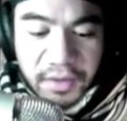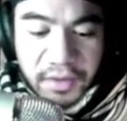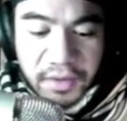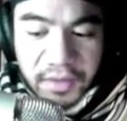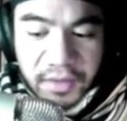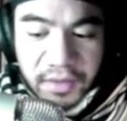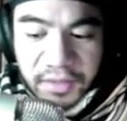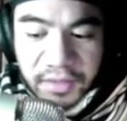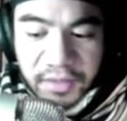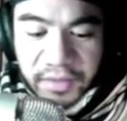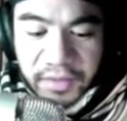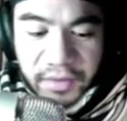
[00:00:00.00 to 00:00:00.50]

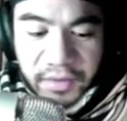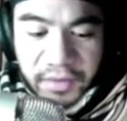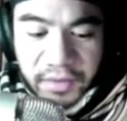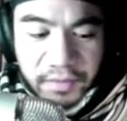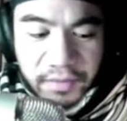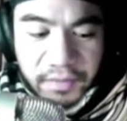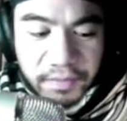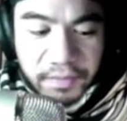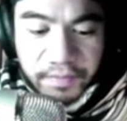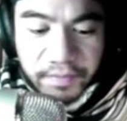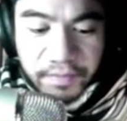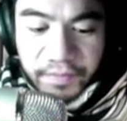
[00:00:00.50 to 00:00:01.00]
until
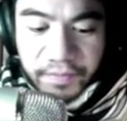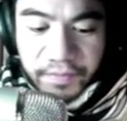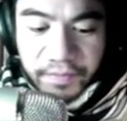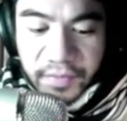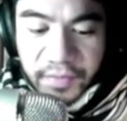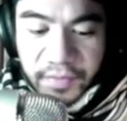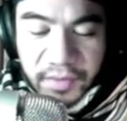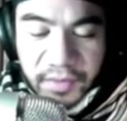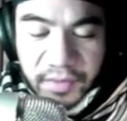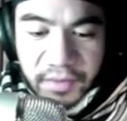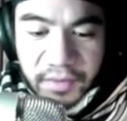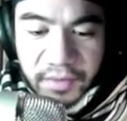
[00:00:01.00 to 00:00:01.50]

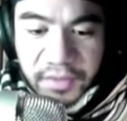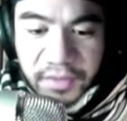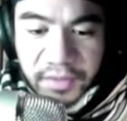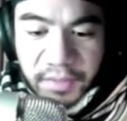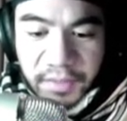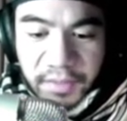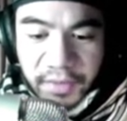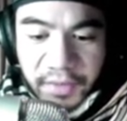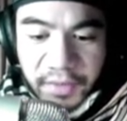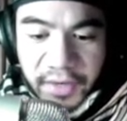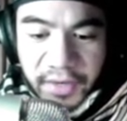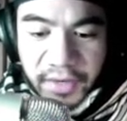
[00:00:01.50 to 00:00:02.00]
there's some
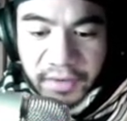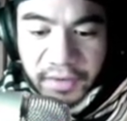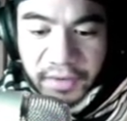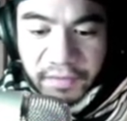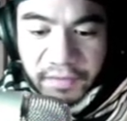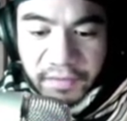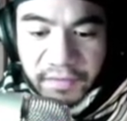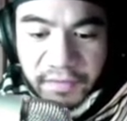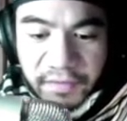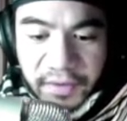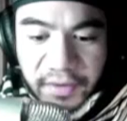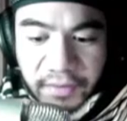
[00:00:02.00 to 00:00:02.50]
kind
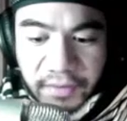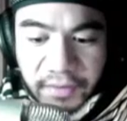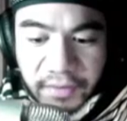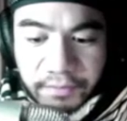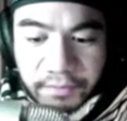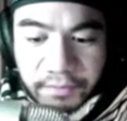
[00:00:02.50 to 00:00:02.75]
of uh,